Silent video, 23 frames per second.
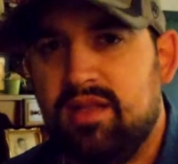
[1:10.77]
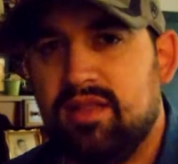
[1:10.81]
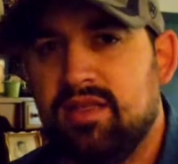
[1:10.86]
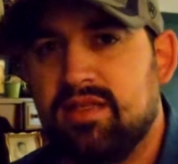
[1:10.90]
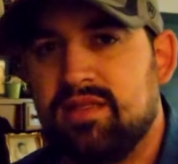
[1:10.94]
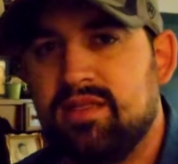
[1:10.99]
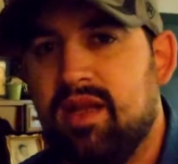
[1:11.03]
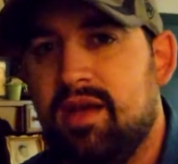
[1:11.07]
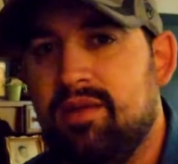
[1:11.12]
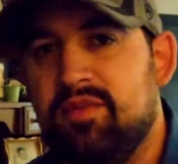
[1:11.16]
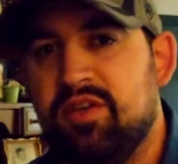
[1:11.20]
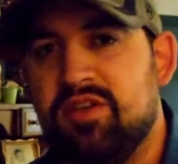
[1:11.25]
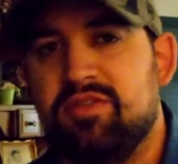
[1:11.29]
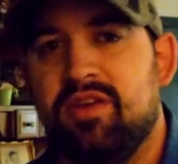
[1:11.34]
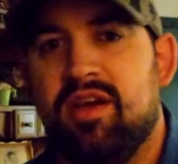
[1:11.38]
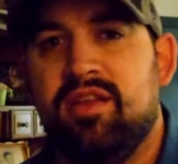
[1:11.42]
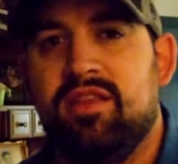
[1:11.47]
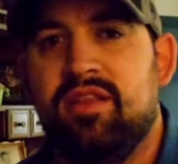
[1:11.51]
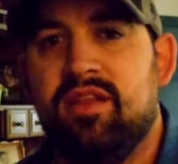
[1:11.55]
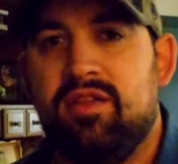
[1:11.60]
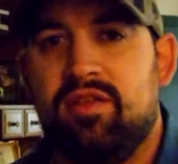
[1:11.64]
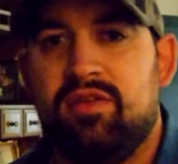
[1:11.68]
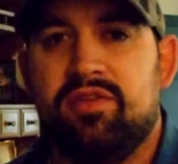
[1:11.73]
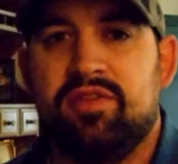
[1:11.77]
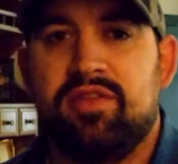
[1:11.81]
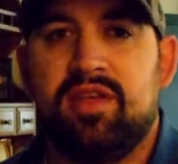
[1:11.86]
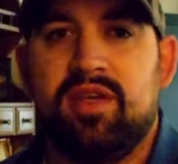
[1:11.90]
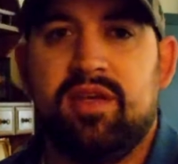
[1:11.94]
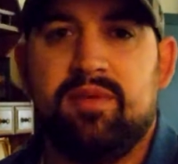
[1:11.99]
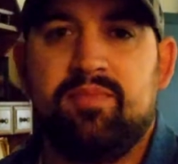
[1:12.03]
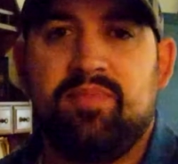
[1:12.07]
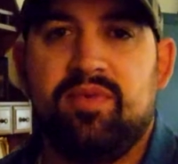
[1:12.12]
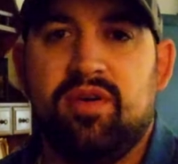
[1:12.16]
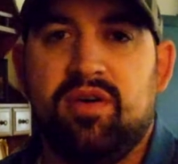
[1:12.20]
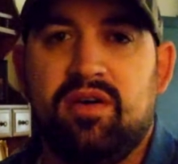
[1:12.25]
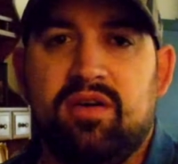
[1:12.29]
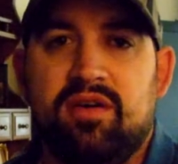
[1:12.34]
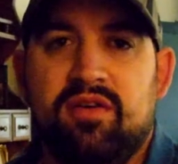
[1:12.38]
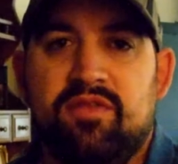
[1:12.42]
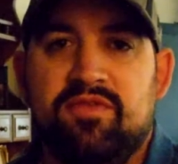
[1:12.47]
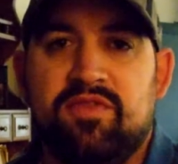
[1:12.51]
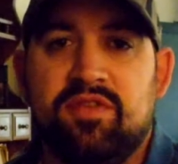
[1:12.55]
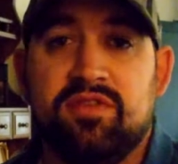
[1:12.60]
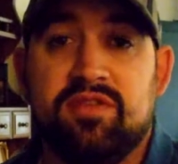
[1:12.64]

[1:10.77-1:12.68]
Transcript: this time I tried the little tip of